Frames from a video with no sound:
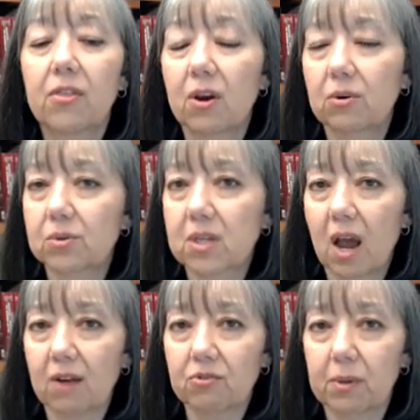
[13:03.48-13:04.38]
Those
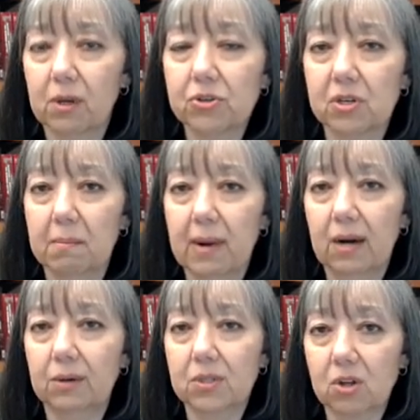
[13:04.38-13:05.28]
contribution
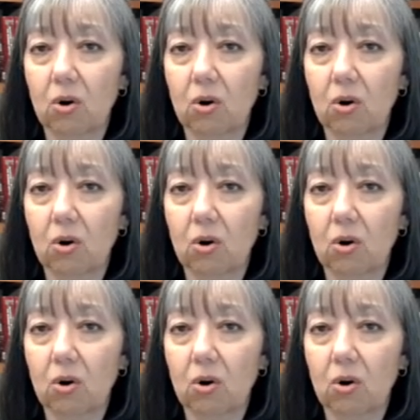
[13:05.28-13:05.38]
amounts